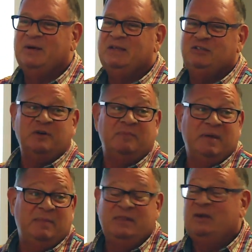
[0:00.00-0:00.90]
So
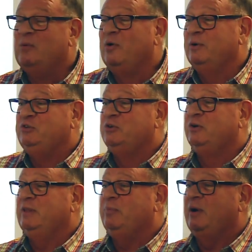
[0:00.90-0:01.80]
maybe they're more
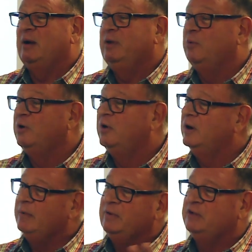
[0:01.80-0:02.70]
mature. They probably were.
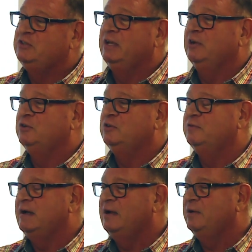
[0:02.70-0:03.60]
I'm not saying there's no
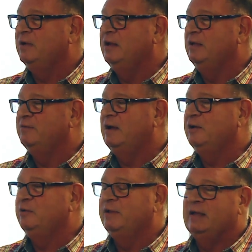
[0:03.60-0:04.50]
any
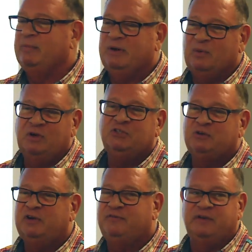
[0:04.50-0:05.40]
value in that, but it was
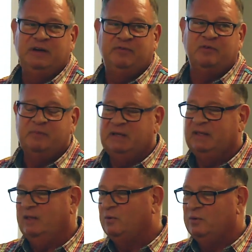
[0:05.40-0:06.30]
sort of funny for me,
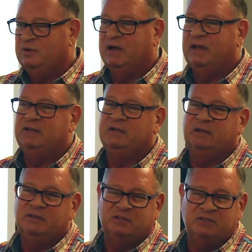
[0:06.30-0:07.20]
the old guy,
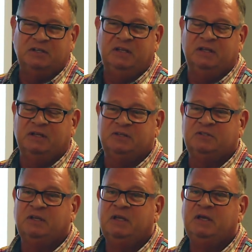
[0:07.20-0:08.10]
to see
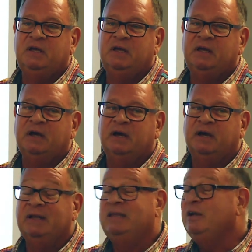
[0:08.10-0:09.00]
this.
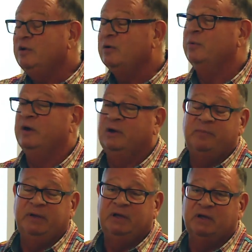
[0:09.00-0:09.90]
It didn't go well
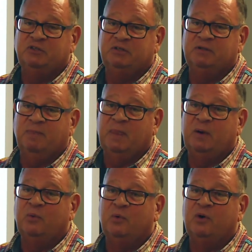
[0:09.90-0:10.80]
because
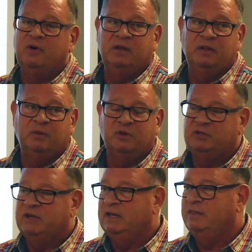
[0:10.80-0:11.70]
there
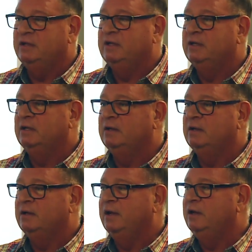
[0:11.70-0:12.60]
wasn't anything
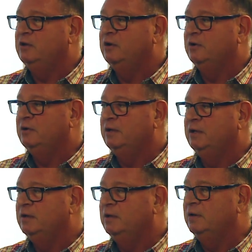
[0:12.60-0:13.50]
any younger
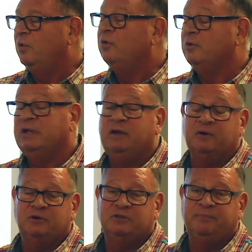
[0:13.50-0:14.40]
older
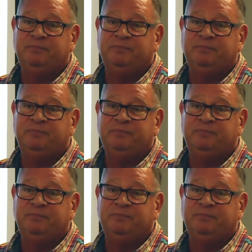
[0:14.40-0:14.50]
leaders.